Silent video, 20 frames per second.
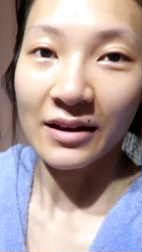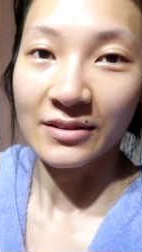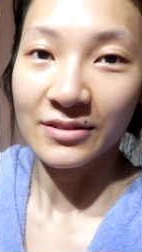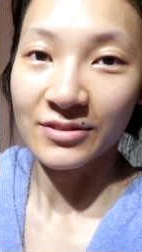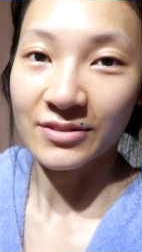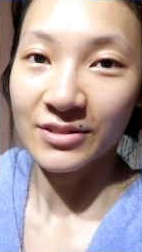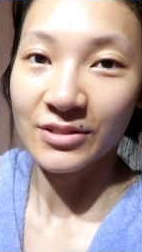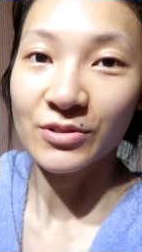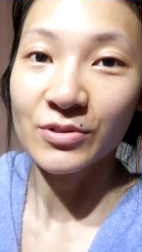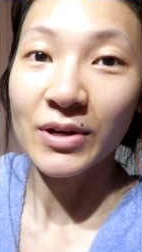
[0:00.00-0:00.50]
I'll
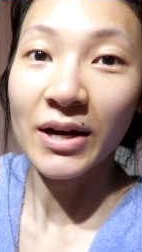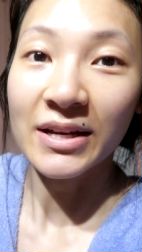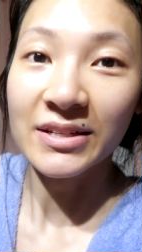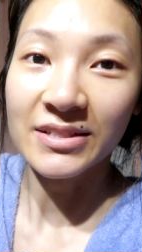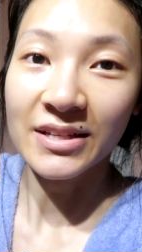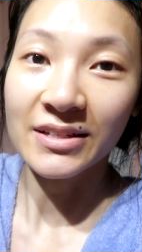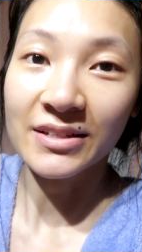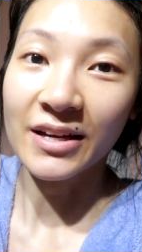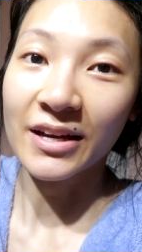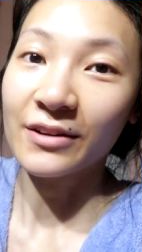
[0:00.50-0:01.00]
see you
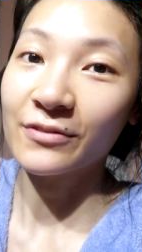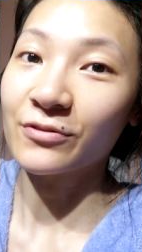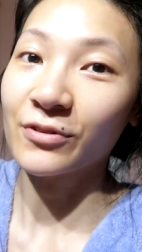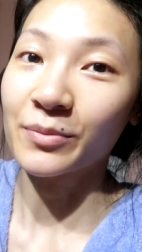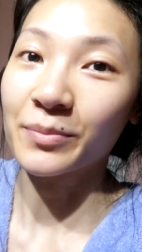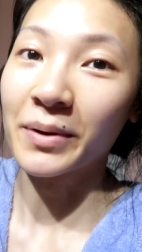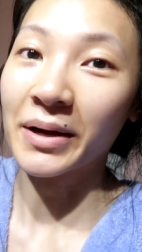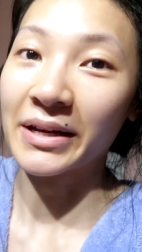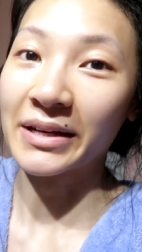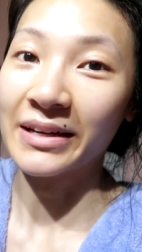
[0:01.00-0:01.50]
guys at night for
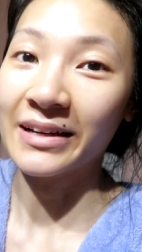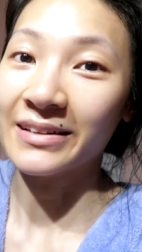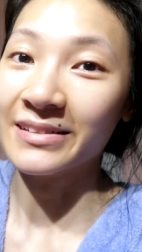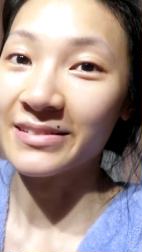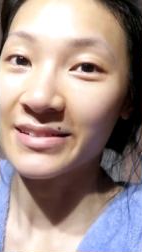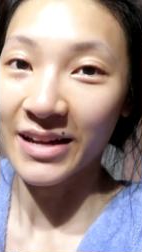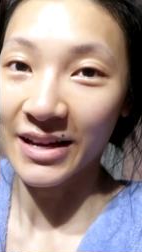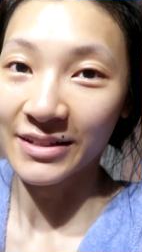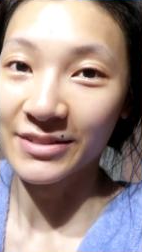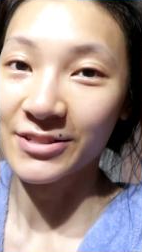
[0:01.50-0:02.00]
my
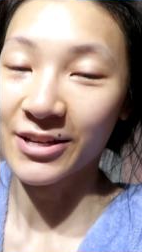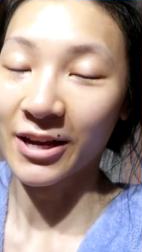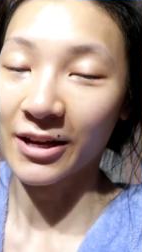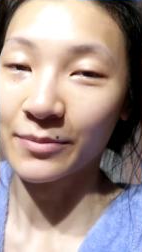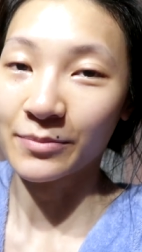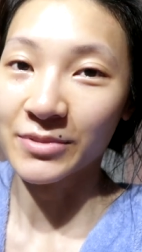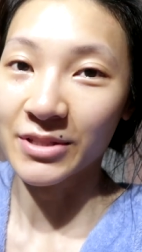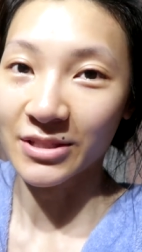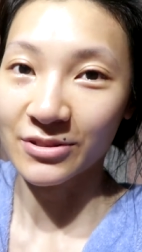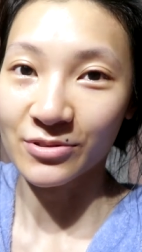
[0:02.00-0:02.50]

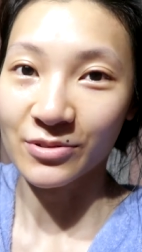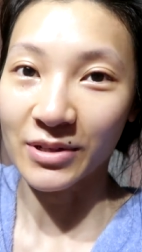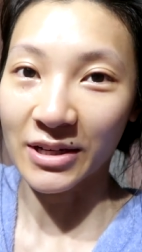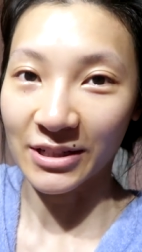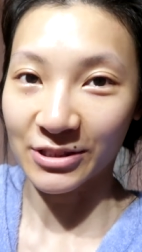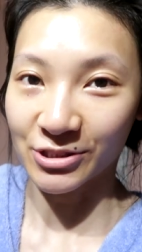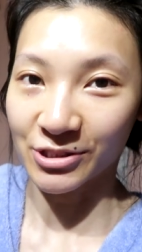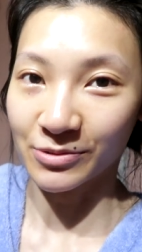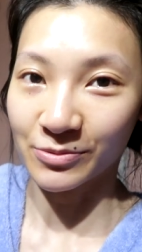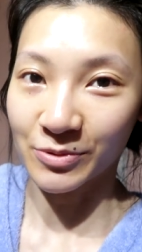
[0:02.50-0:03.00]
nighttime dental
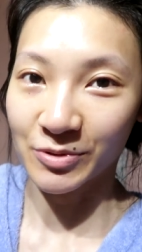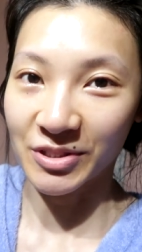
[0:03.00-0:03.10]
hygiene